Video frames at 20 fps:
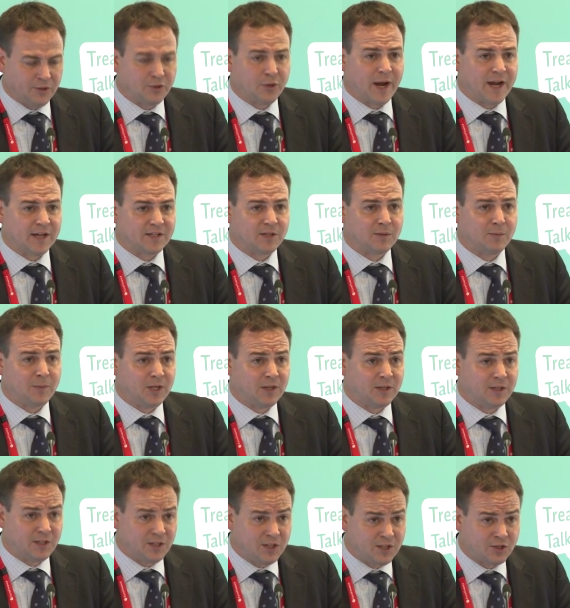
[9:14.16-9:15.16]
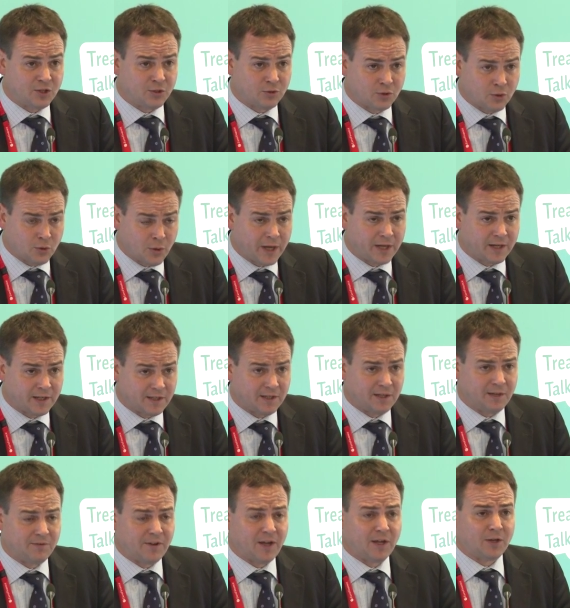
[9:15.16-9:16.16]
There has to be an initial credit
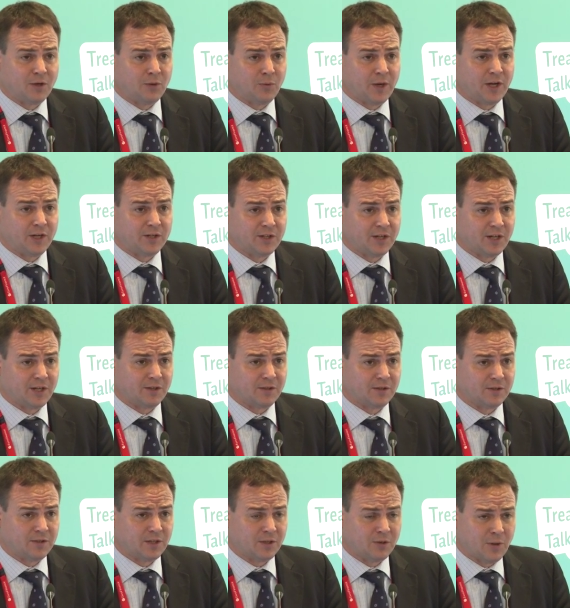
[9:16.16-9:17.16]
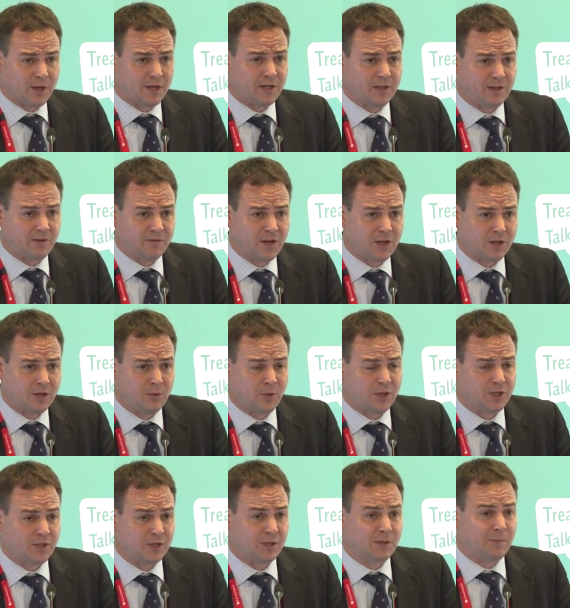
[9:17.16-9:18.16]
evaluation. The credit
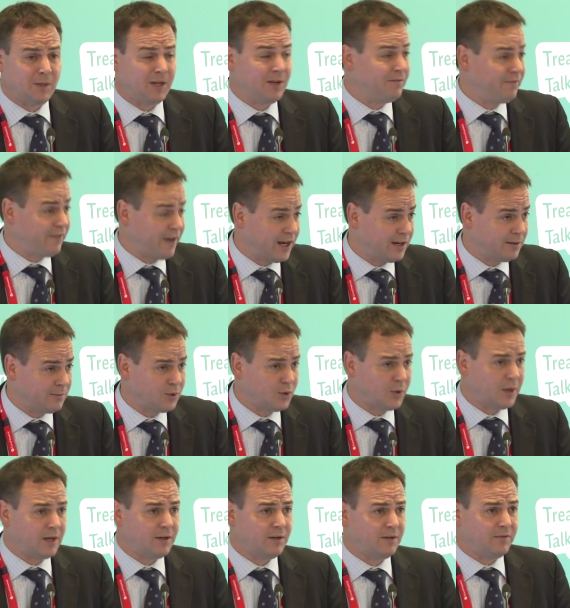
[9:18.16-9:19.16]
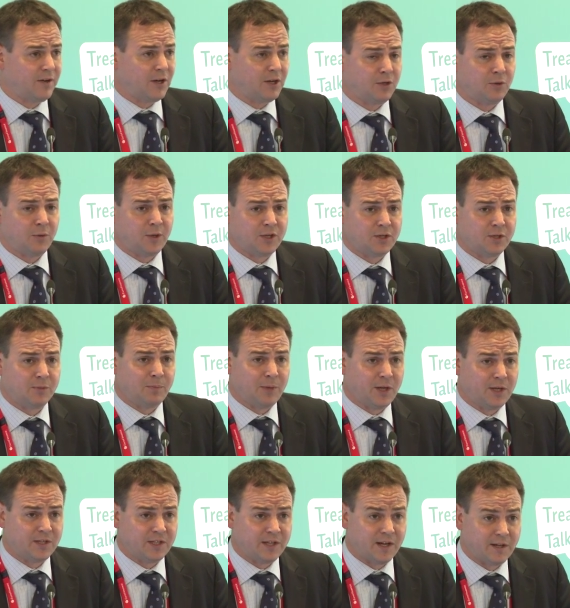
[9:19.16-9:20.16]
evaluation can be a phantom credit evaluation
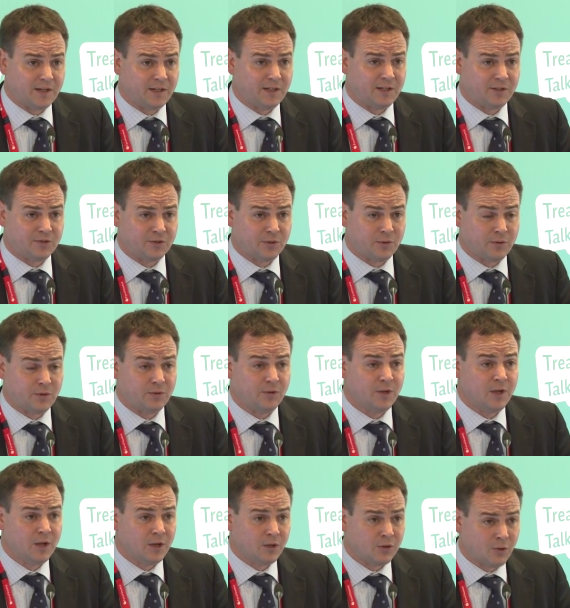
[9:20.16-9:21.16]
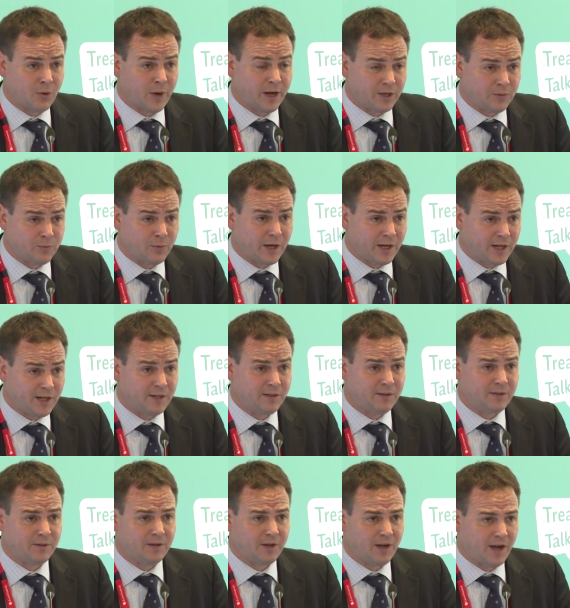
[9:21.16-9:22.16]
based on an internal credit
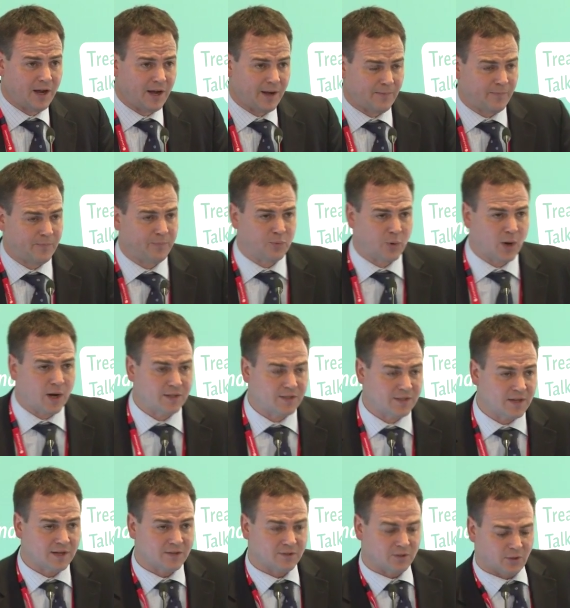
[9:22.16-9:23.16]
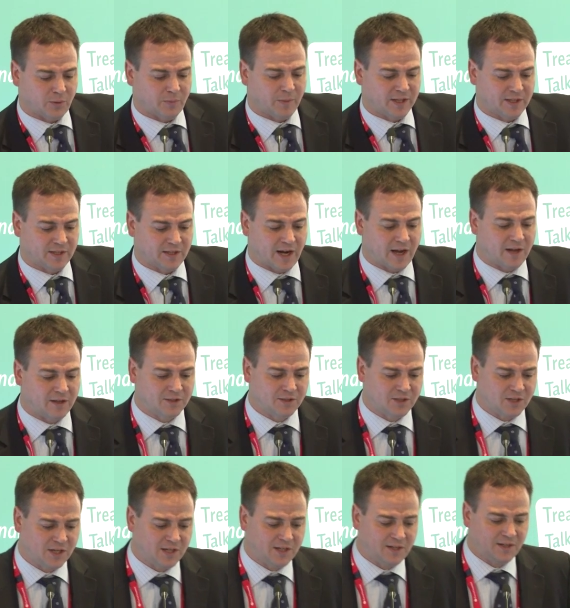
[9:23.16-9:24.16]
rating process or
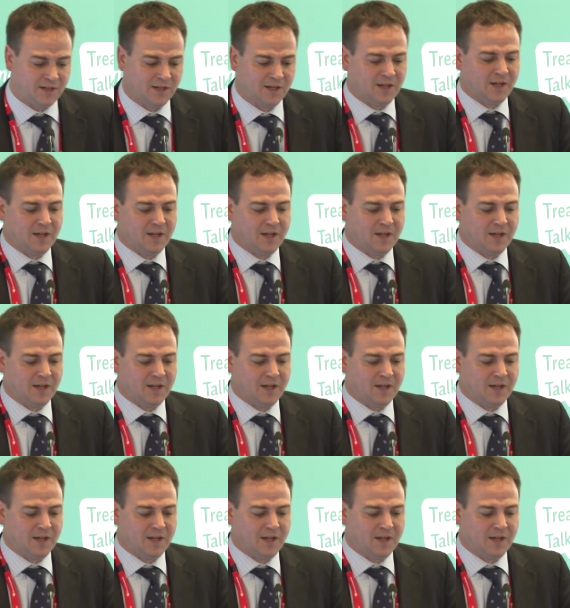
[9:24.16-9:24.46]
methodology,